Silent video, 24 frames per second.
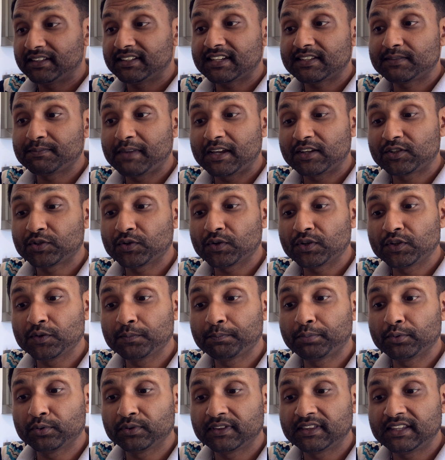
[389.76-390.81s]
just make sure you
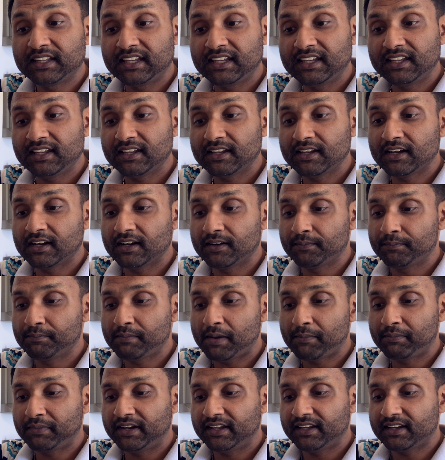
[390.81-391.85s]
put the uh,
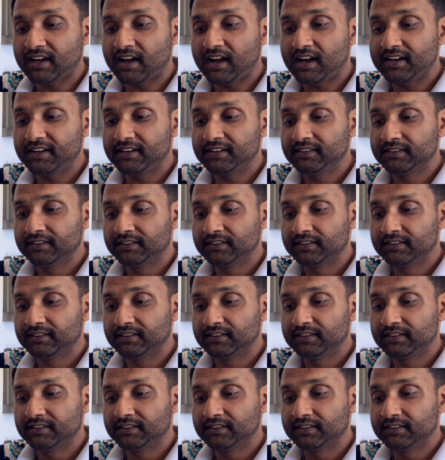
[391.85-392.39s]
memory card